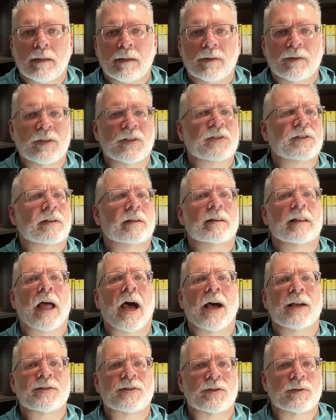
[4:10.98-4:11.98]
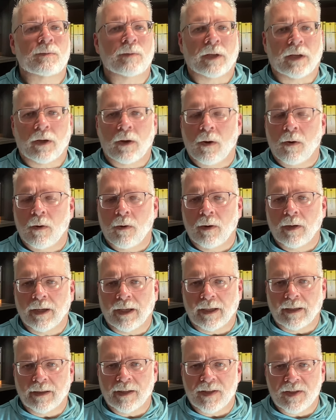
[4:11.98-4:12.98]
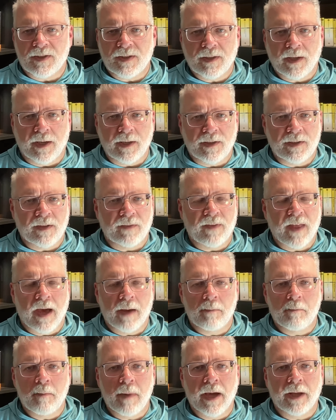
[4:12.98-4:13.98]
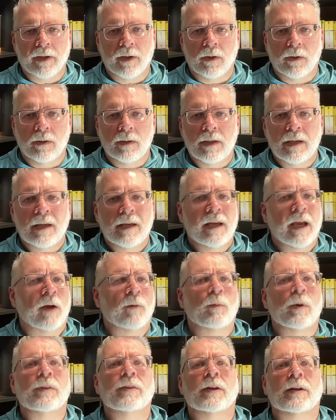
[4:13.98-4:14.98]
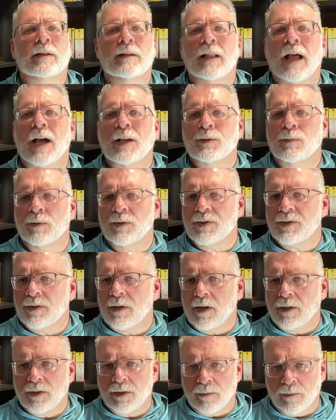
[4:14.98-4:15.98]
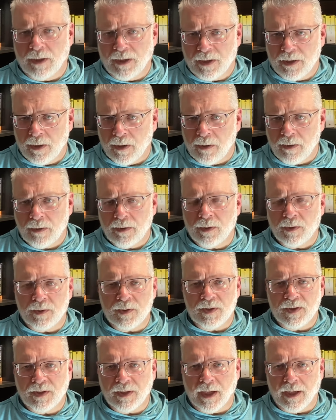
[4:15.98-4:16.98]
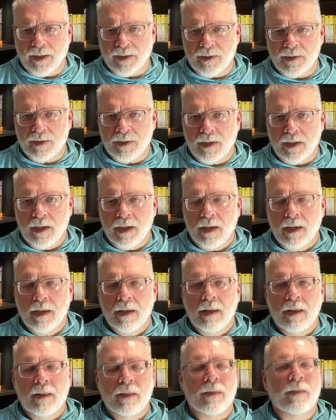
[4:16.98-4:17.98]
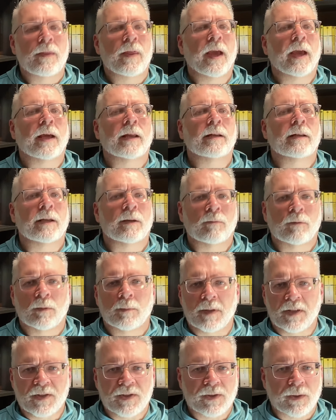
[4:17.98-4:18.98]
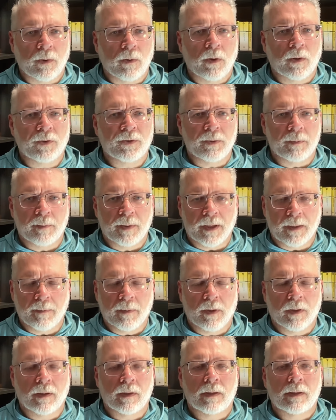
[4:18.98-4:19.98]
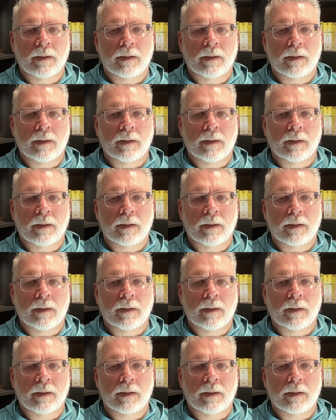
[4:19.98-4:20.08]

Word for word: This glass is recording the sights of that meadow, and when the glass will start to return those sights, then it will be sold to people.